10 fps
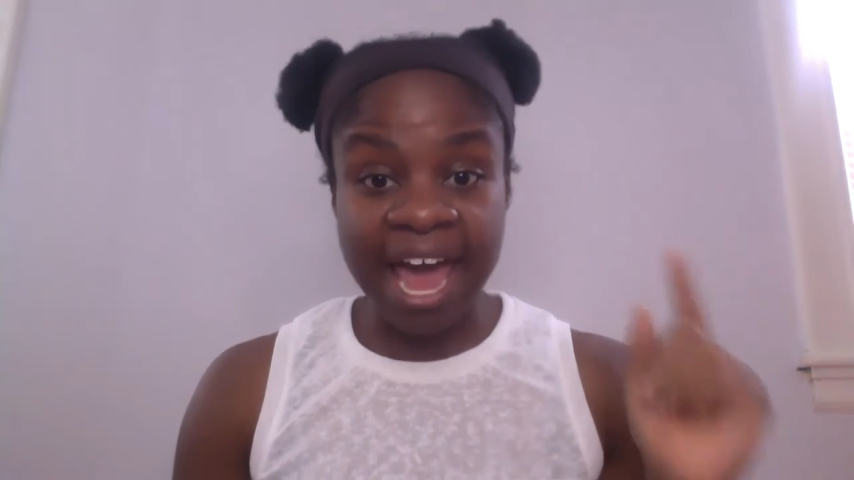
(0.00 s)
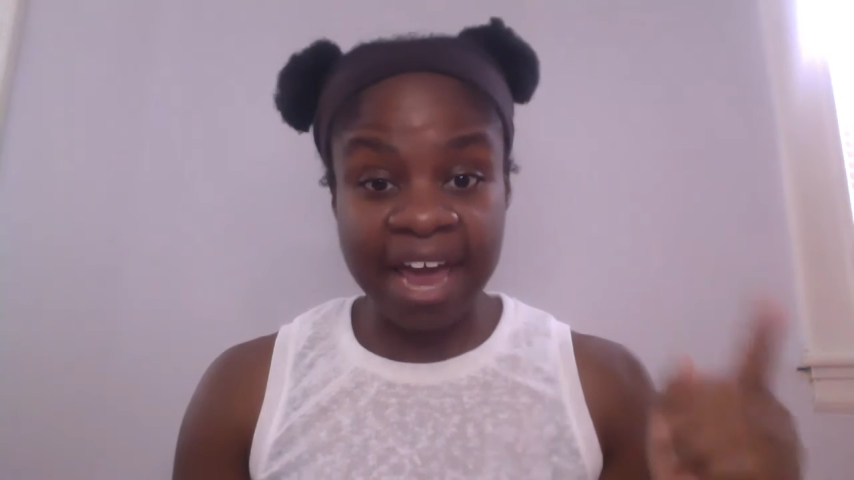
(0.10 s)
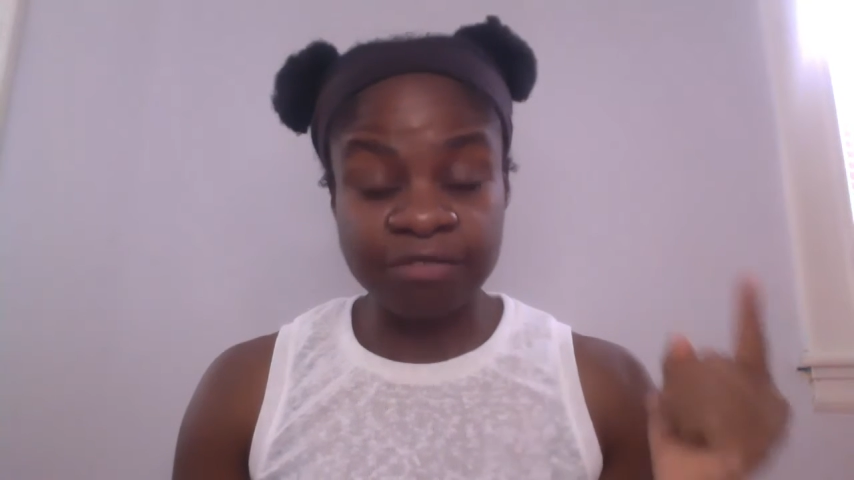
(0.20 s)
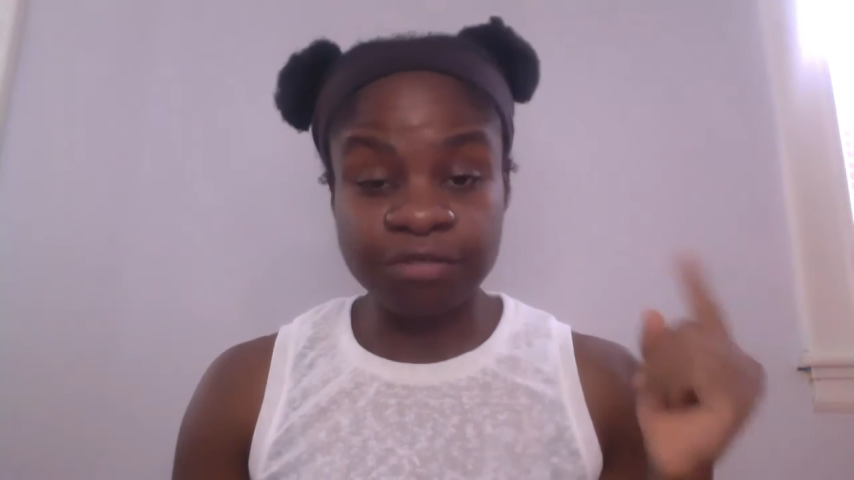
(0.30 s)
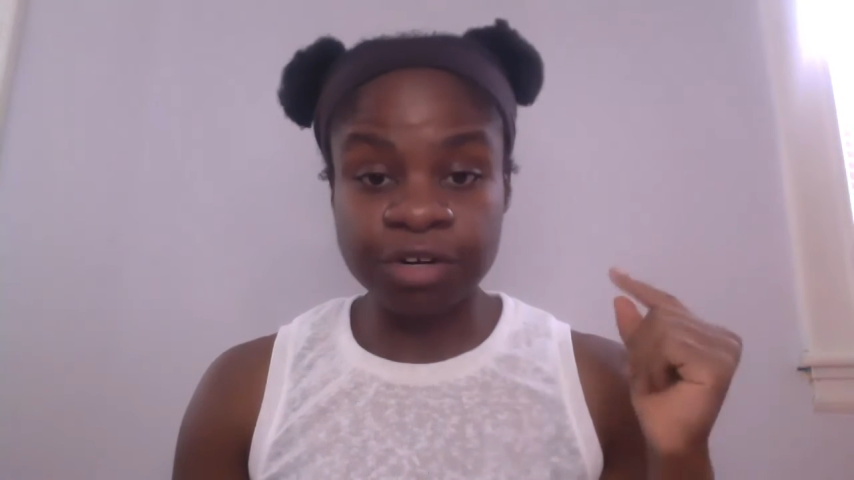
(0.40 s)

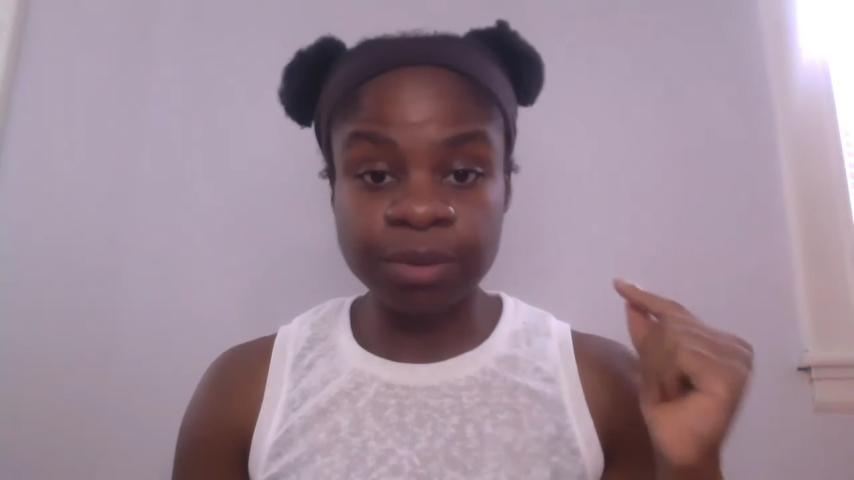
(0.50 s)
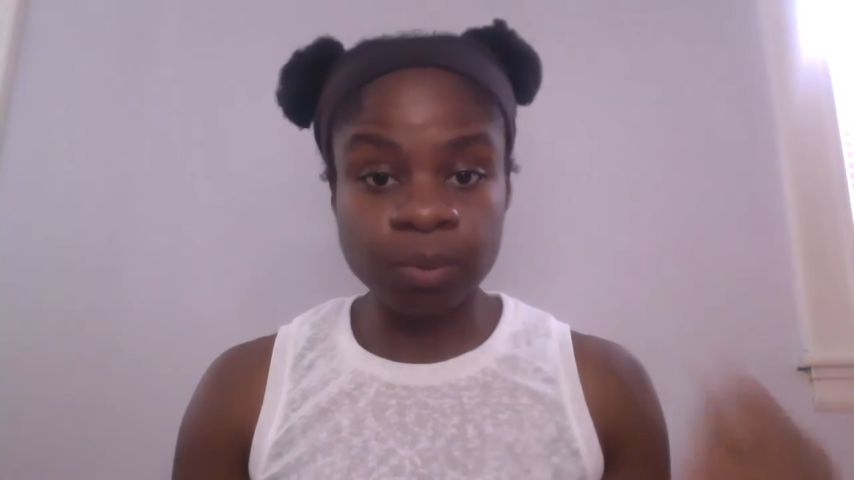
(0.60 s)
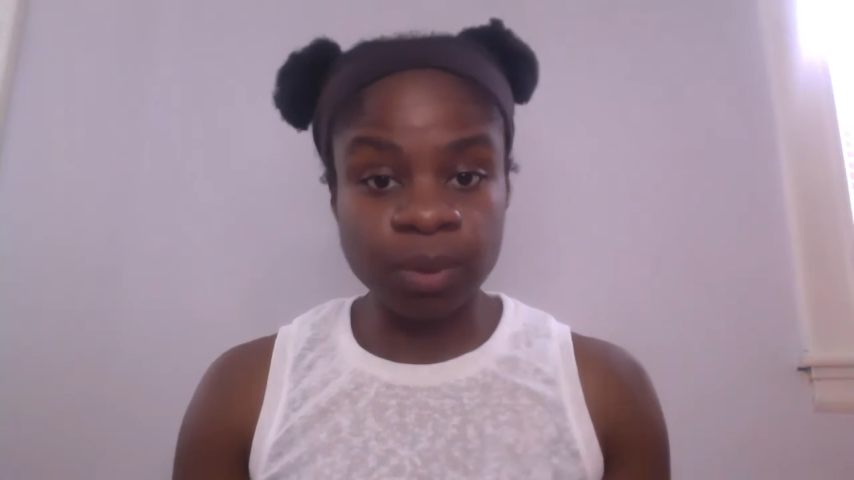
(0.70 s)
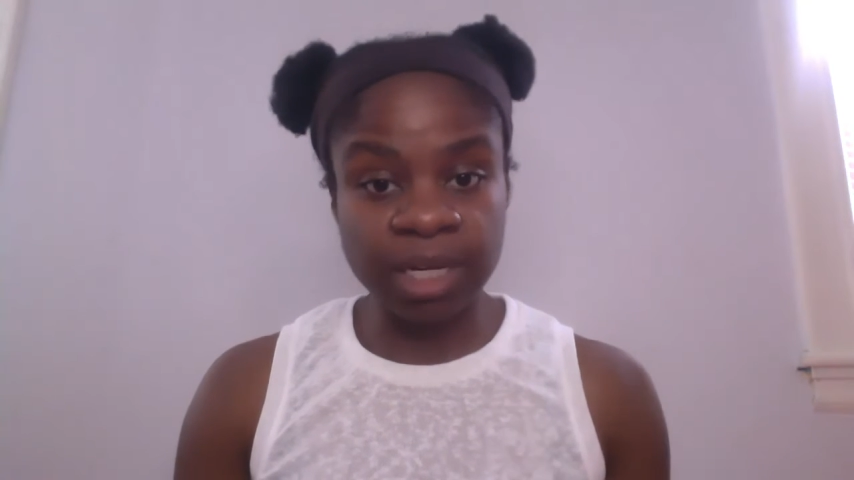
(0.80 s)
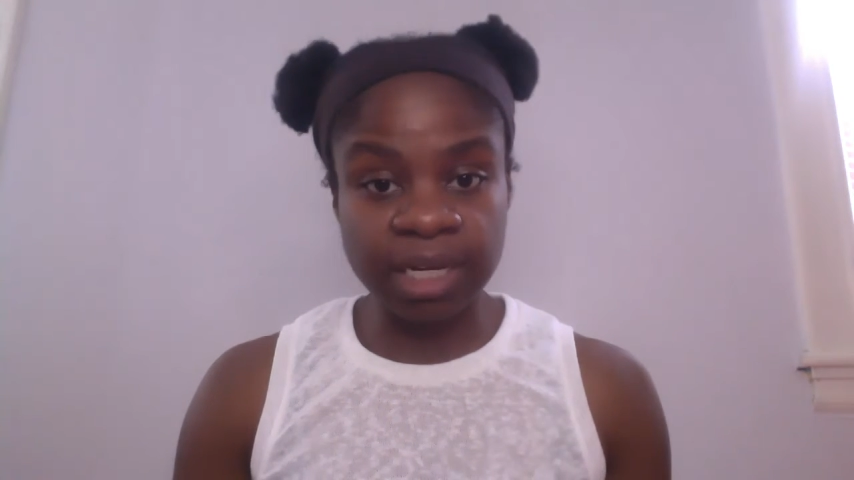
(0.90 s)

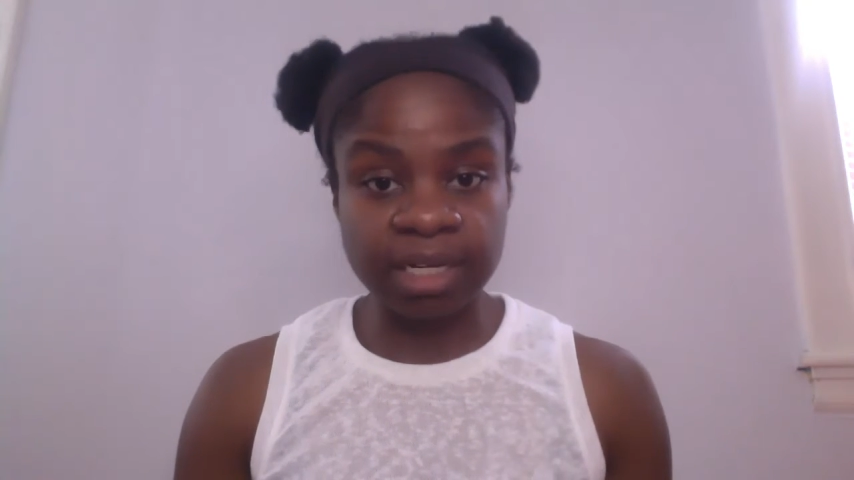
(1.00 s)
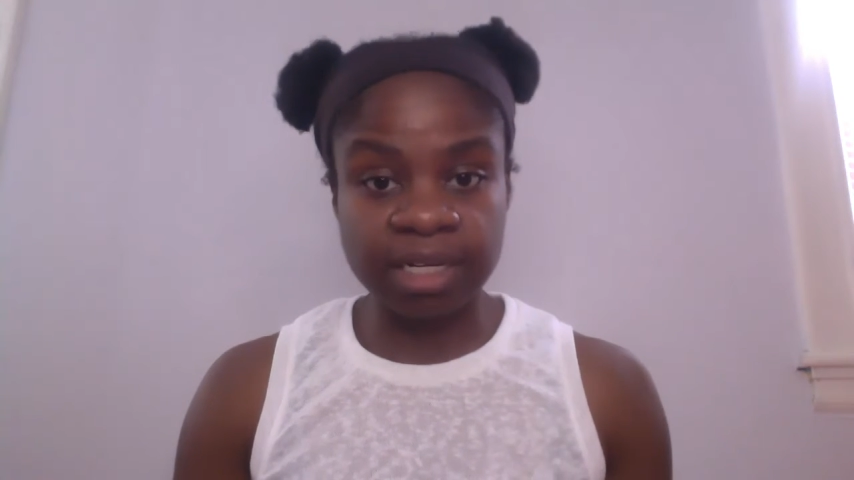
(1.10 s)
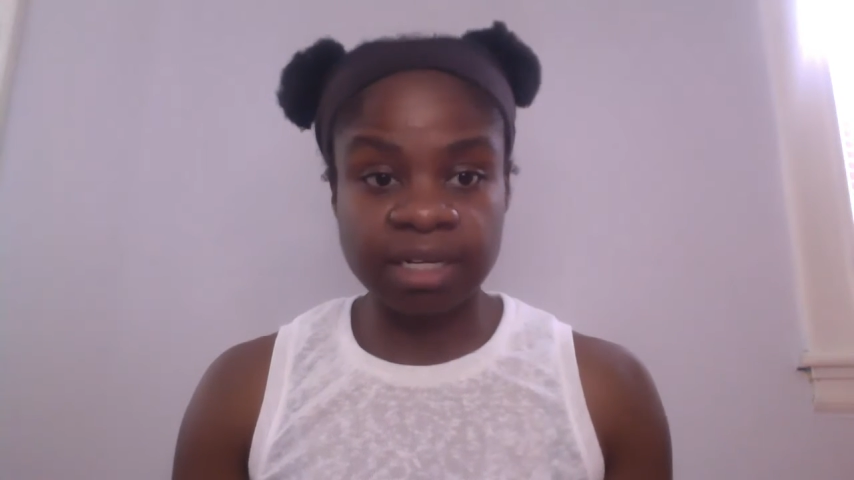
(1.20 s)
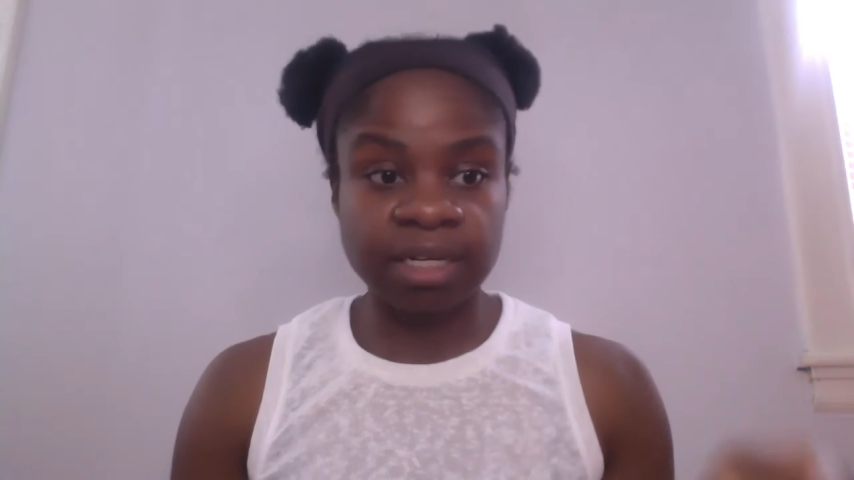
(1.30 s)
Every week,